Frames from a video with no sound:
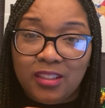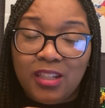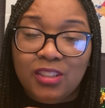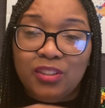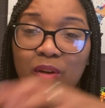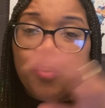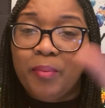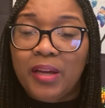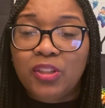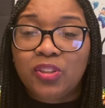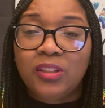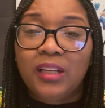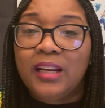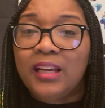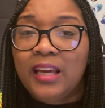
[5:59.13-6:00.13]
So make
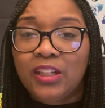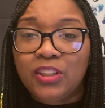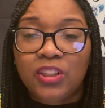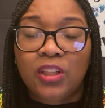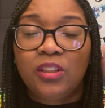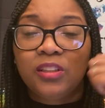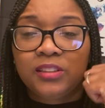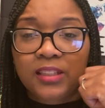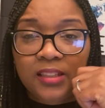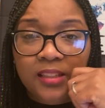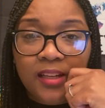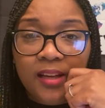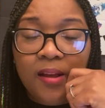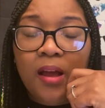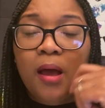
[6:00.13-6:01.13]
sure that the kitchen looks
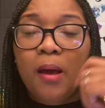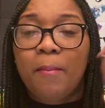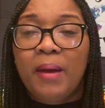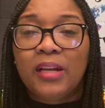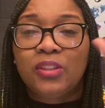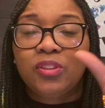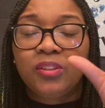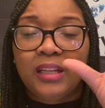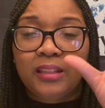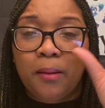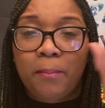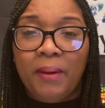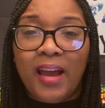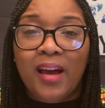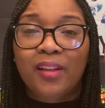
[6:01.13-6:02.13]
good. Make sure that the
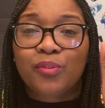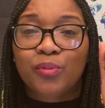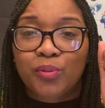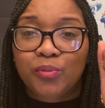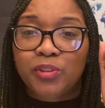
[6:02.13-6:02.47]
bathroom